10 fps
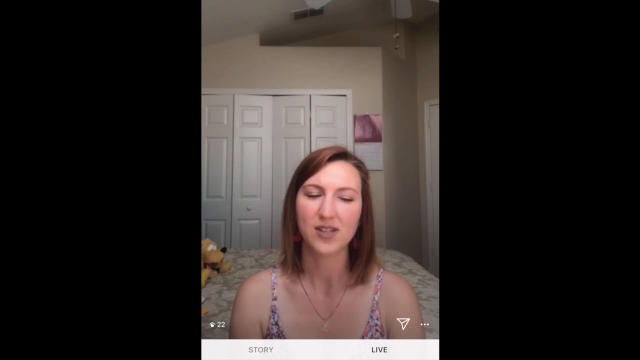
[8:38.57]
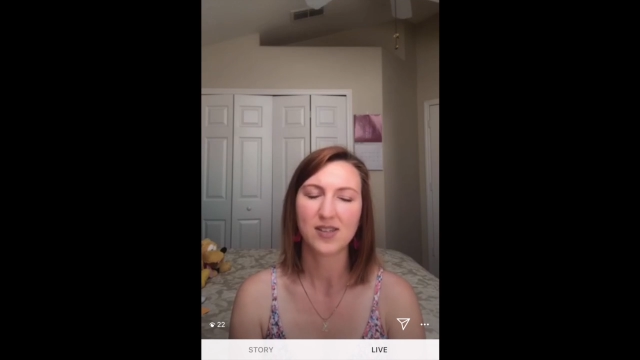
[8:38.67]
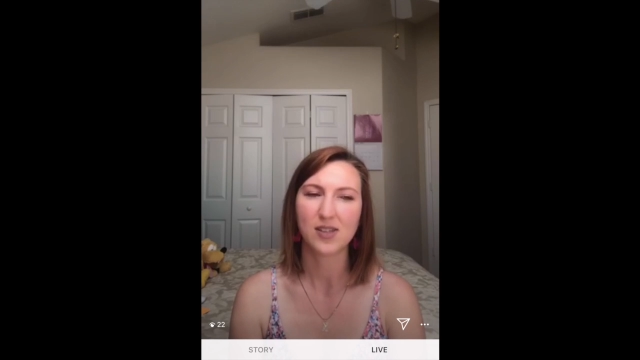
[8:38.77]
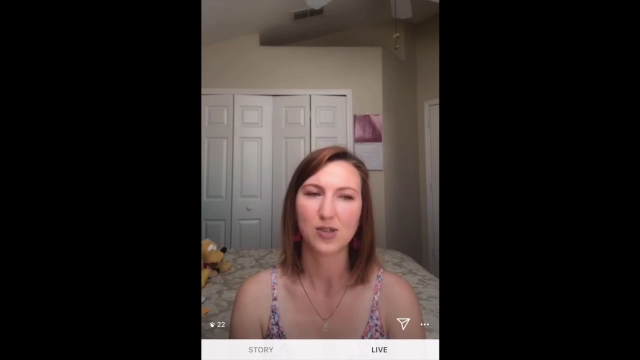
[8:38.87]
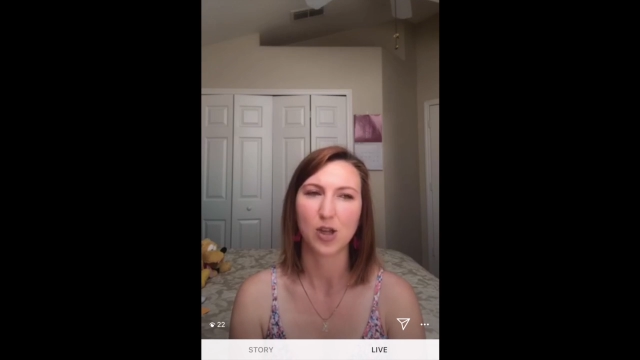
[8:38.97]

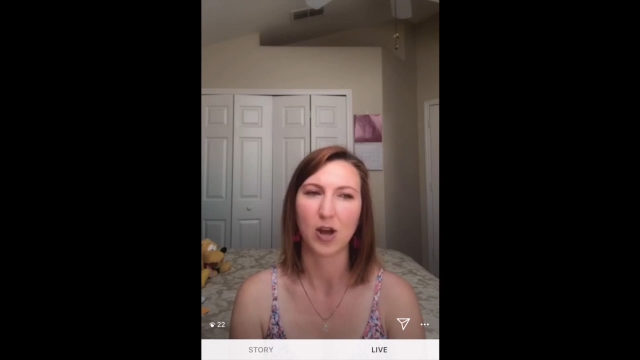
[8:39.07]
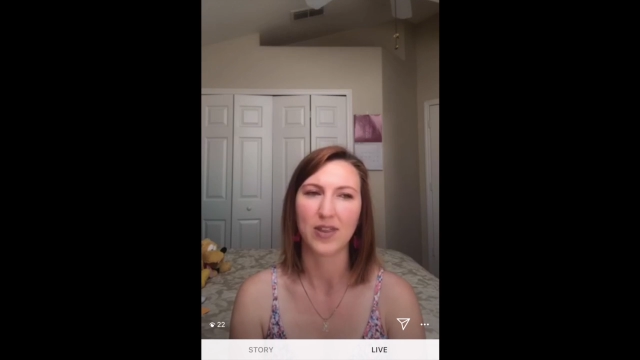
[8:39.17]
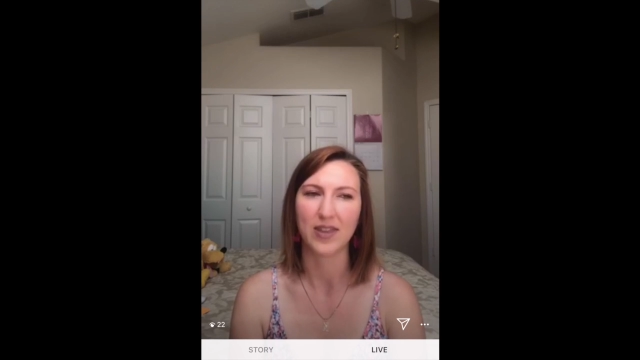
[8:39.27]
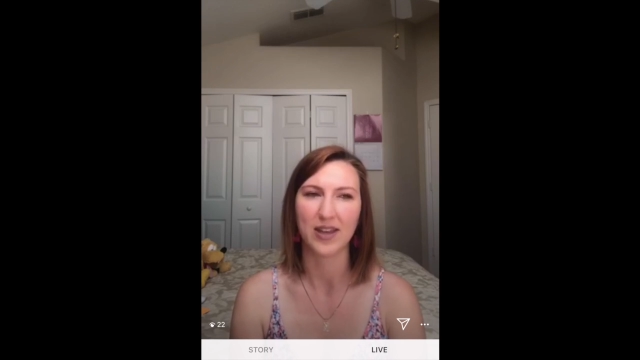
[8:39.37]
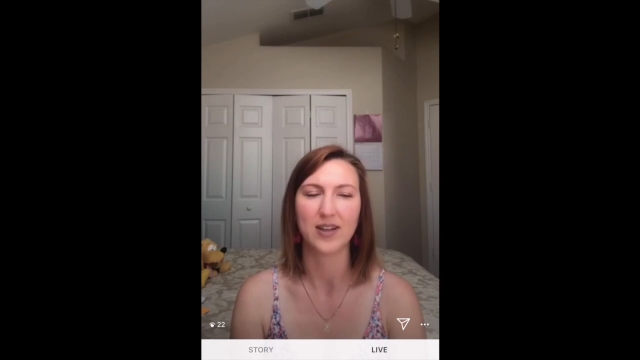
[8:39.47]
So I
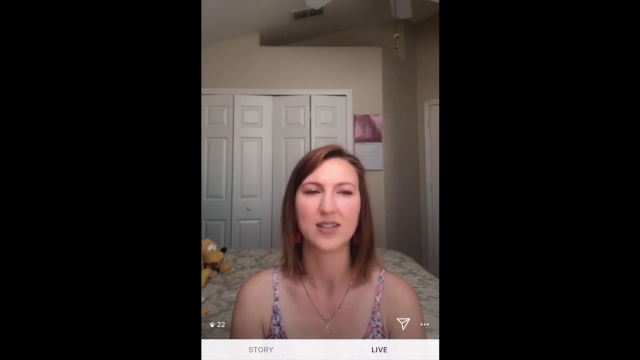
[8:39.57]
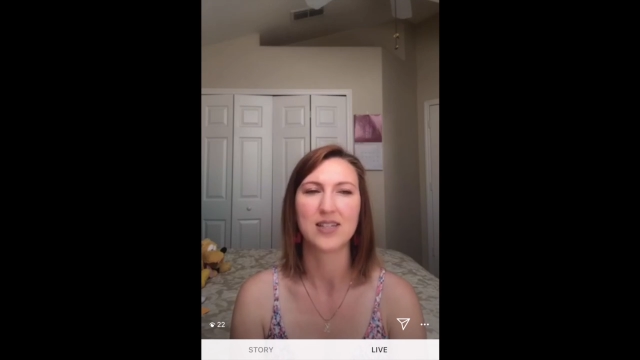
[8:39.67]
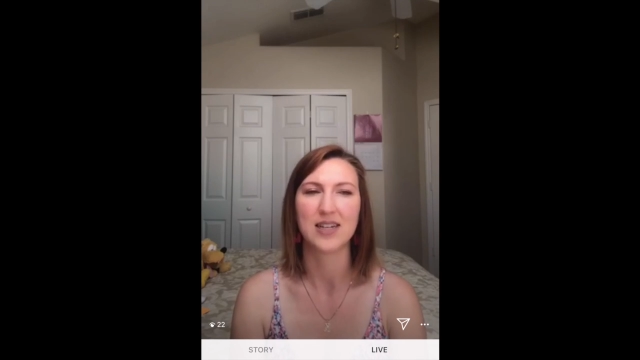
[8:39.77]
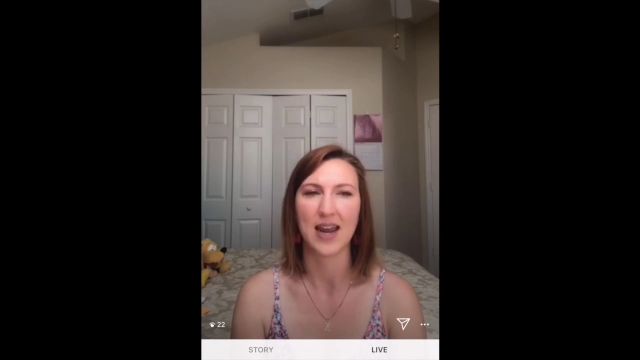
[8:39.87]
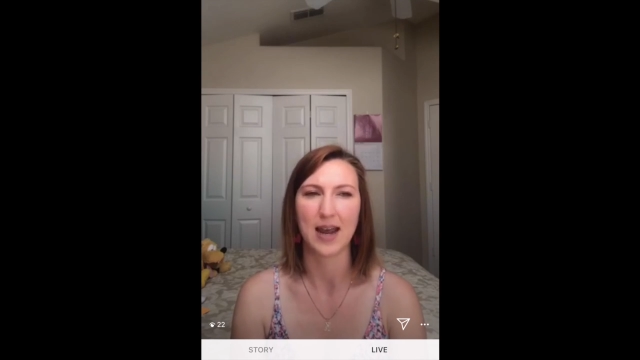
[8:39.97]
think
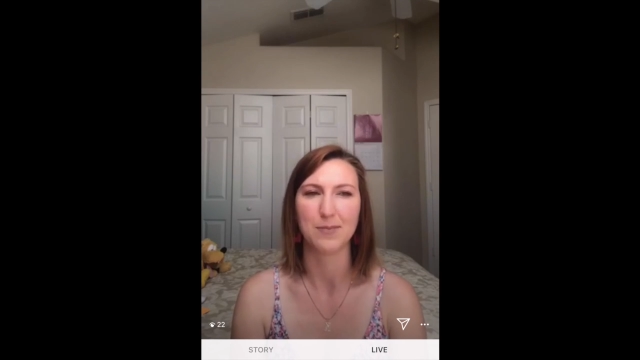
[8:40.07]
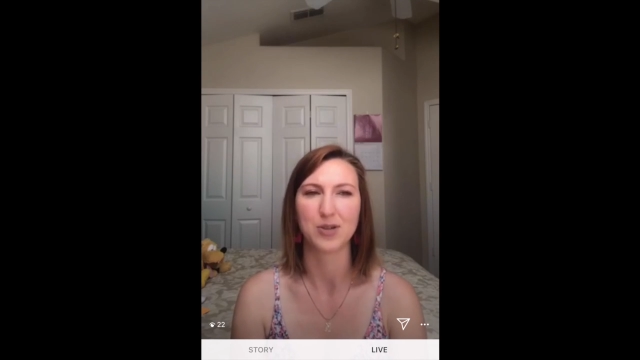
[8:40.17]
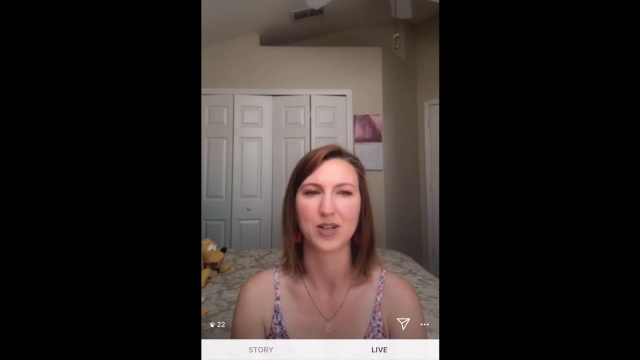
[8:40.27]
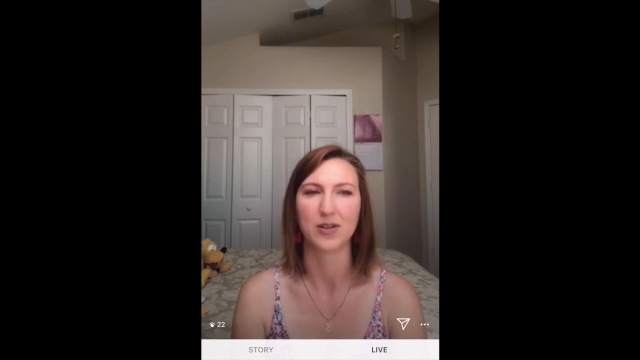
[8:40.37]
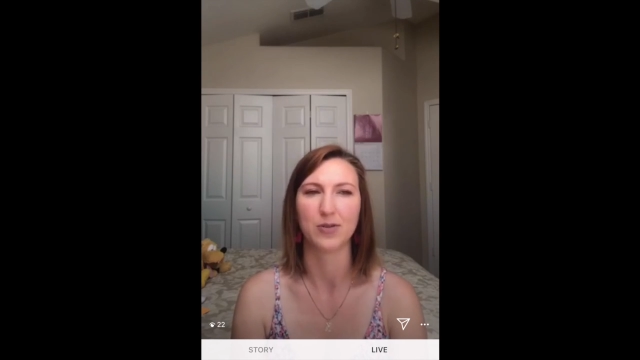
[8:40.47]
today I'm just
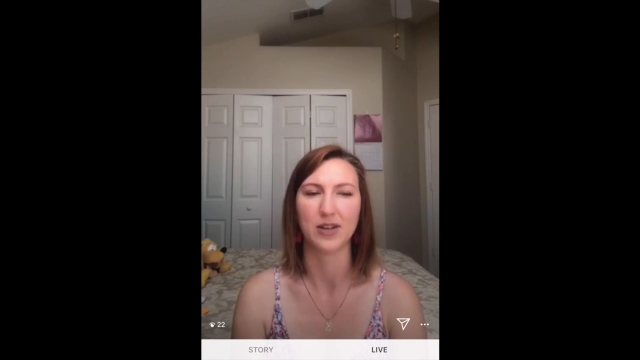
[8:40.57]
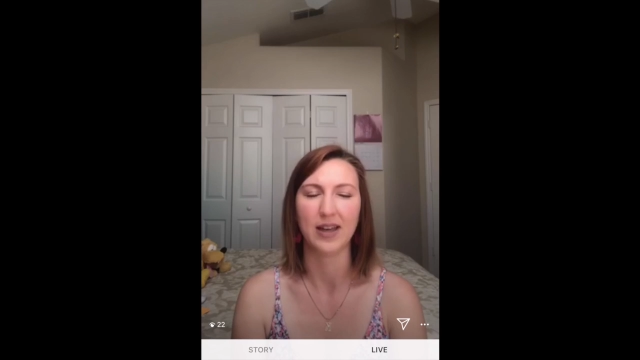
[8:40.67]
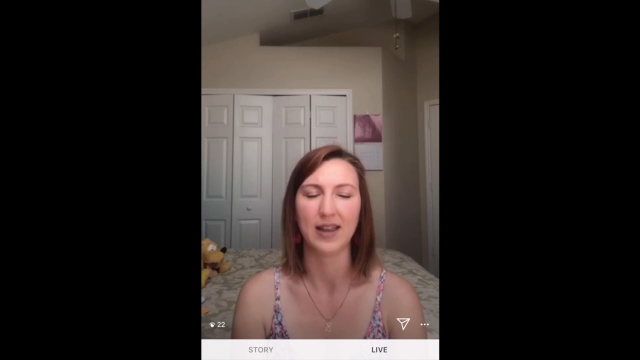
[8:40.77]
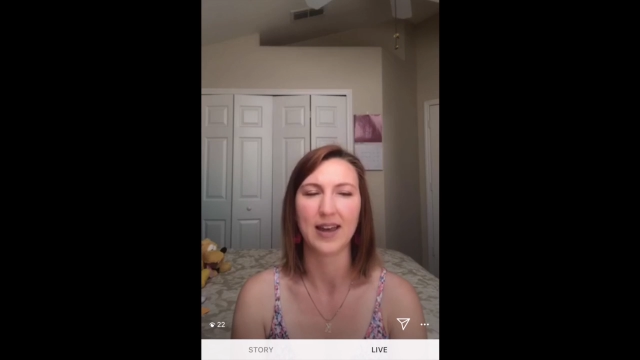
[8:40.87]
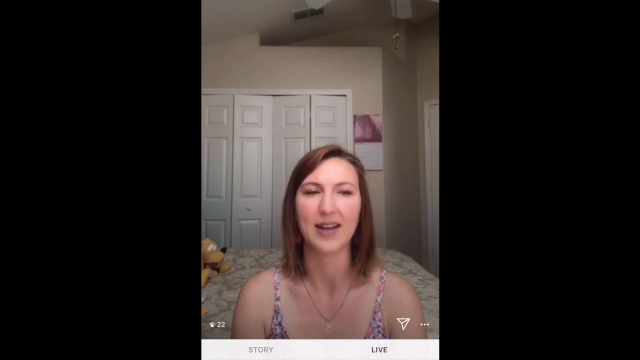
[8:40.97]
gonna really
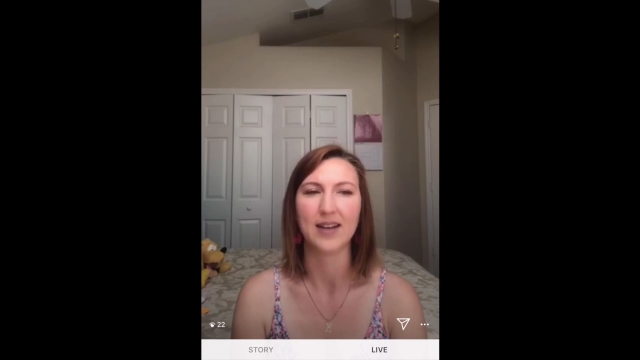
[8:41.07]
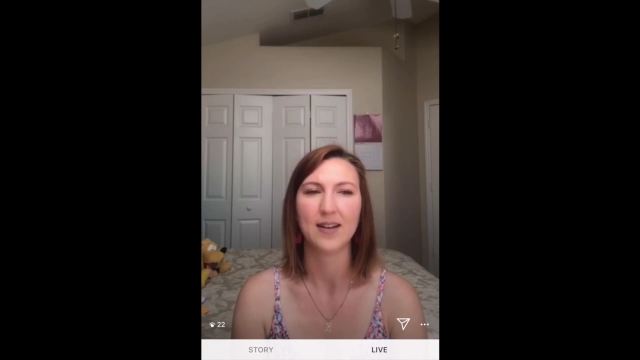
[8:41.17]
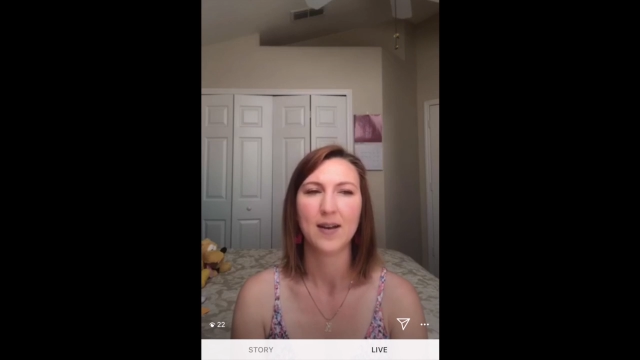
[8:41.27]
like